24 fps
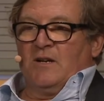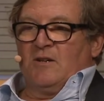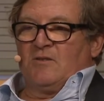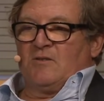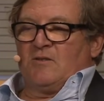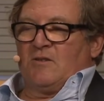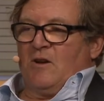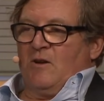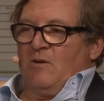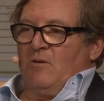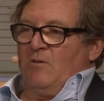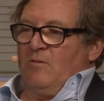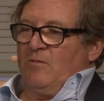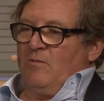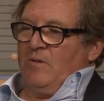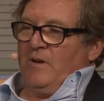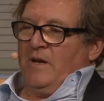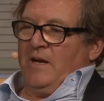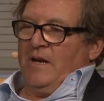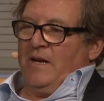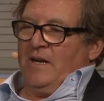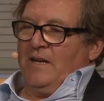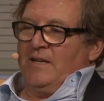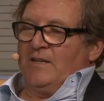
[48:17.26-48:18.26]
So
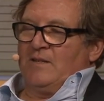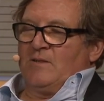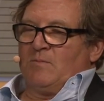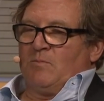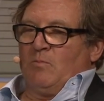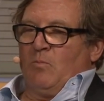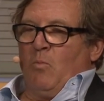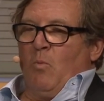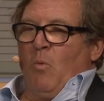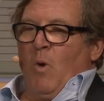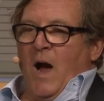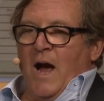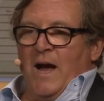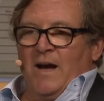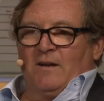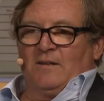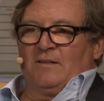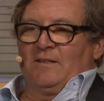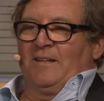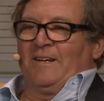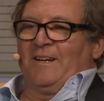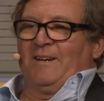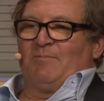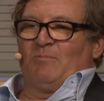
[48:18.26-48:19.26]
it is
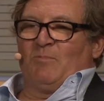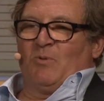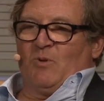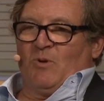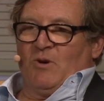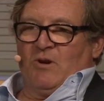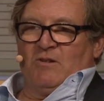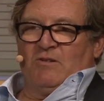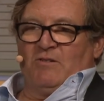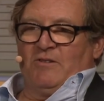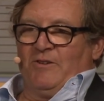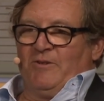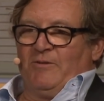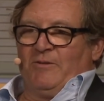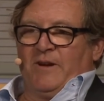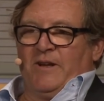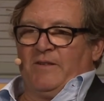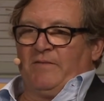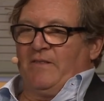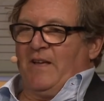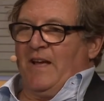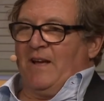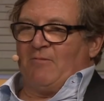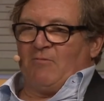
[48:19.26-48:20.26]
wildly important you
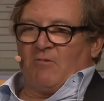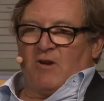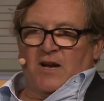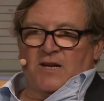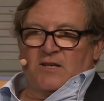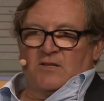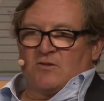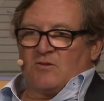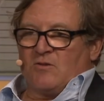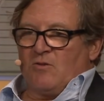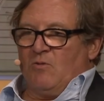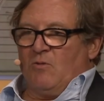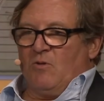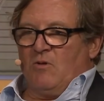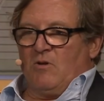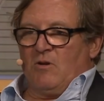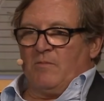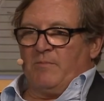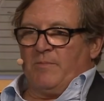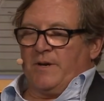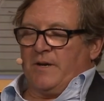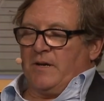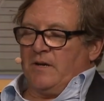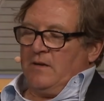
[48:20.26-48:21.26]
get that right score
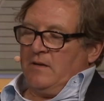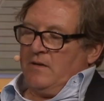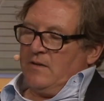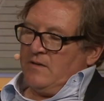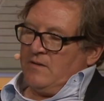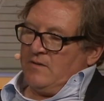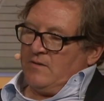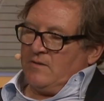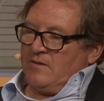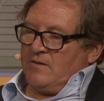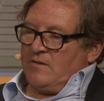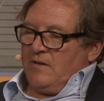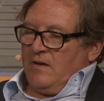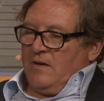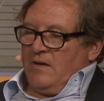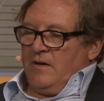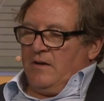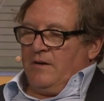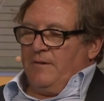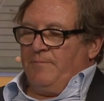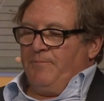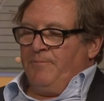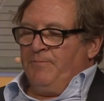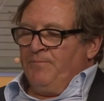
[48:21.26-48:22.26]
because
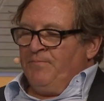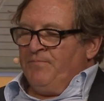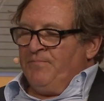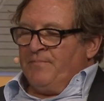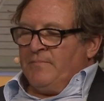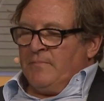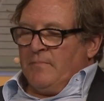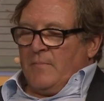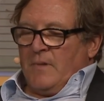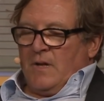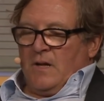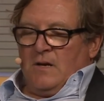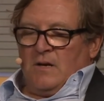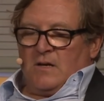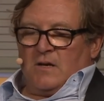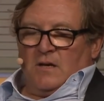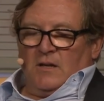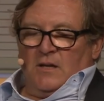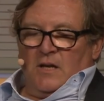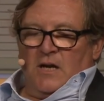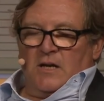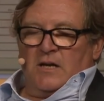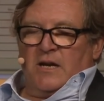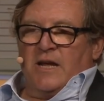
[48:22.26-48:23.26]
uh, a
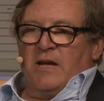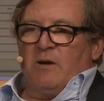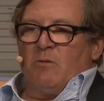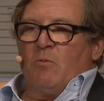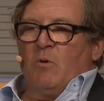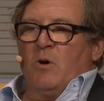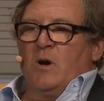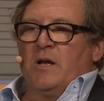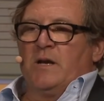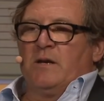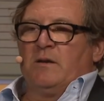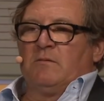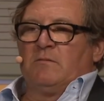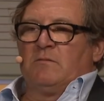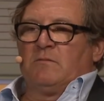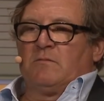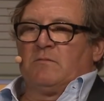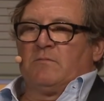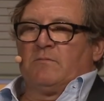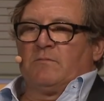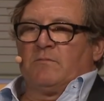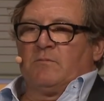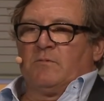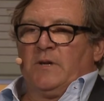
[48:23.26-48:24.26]
clunky one
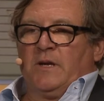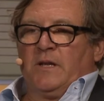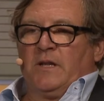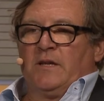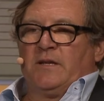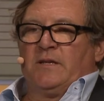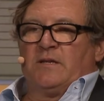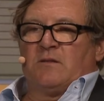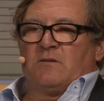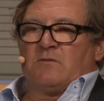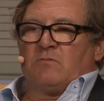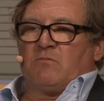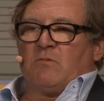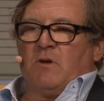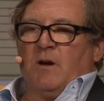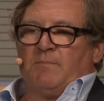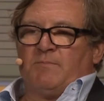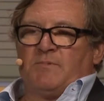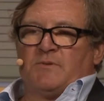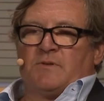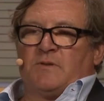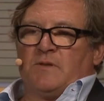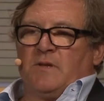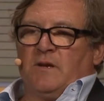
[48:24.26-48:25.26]
really
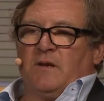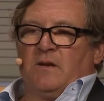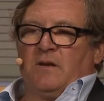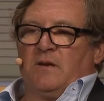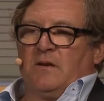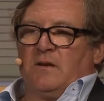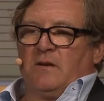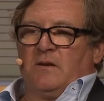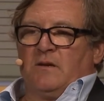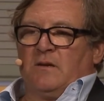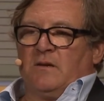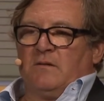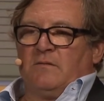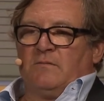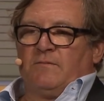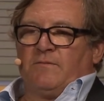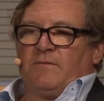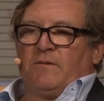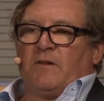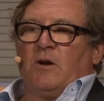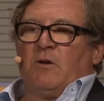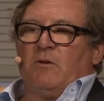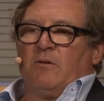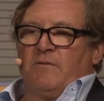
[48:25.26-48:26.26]
disrupts the
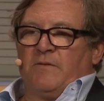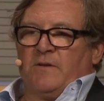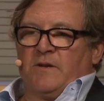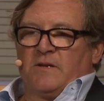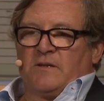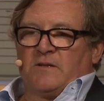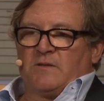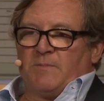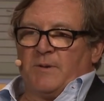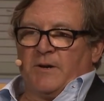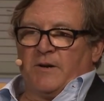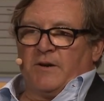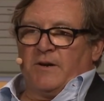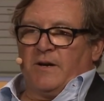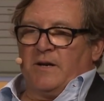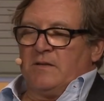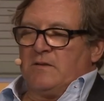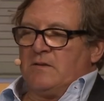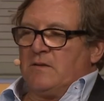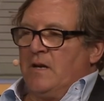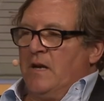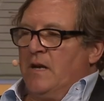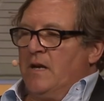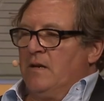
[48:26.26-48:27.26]
uh, flow of the
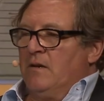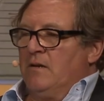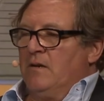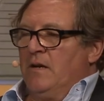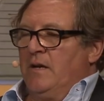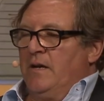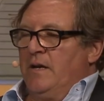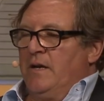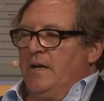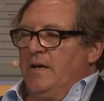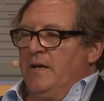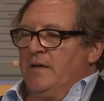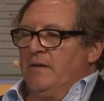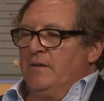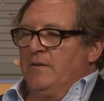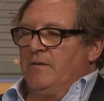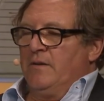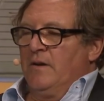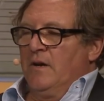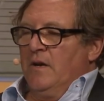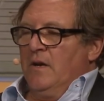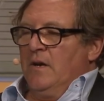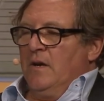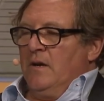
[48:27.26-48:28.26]
experience. And, and
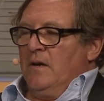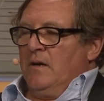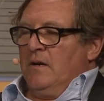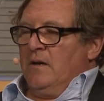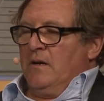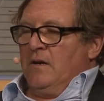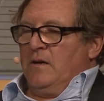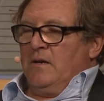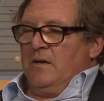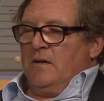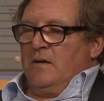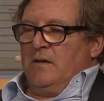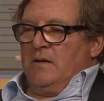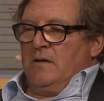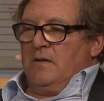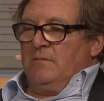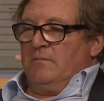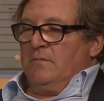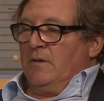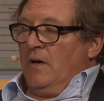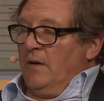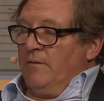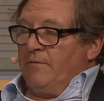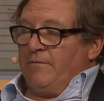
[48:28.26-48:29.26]
uh,
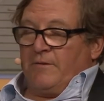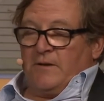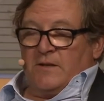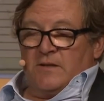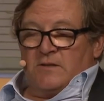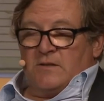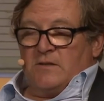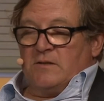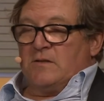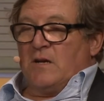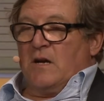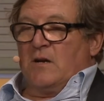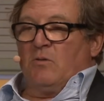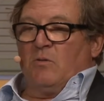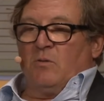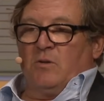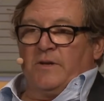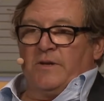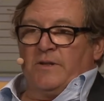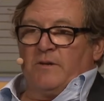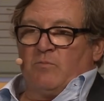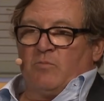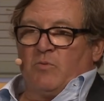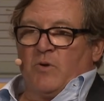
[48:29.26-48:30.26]
for instance, on
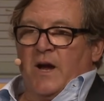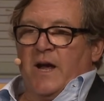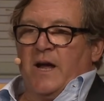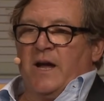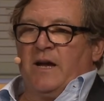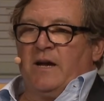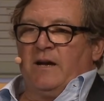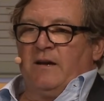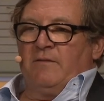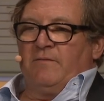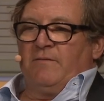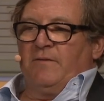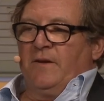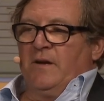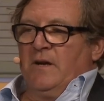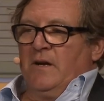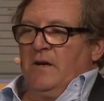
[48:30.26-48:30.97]
Only the Brave,